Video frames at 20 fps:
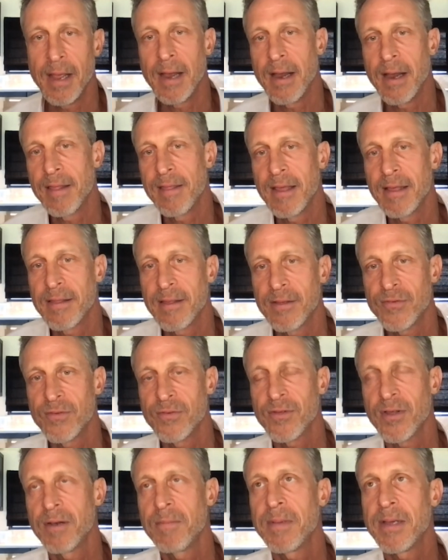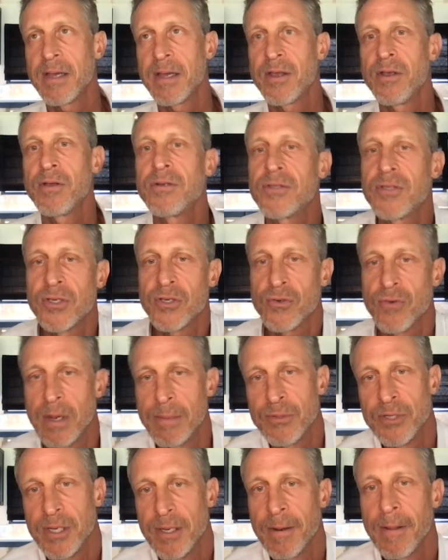and and I think this is going to be a huge
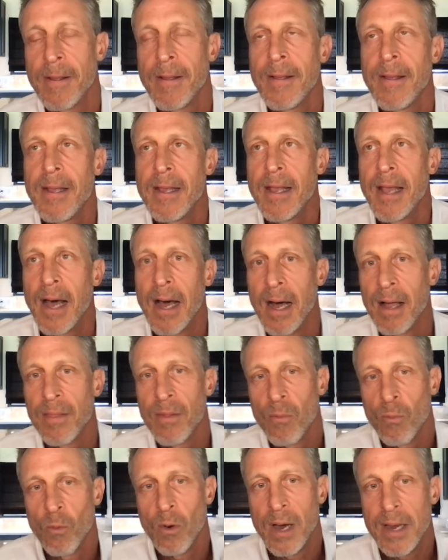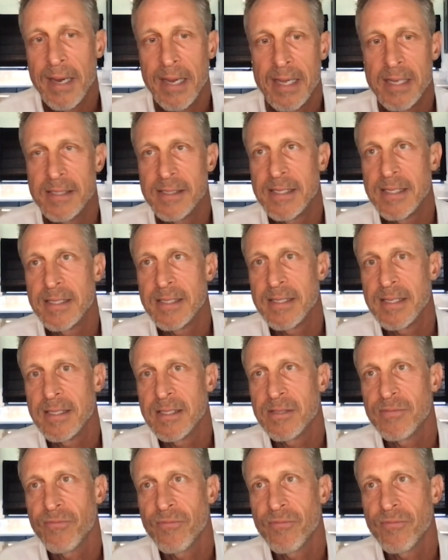disruption. Uh, one is this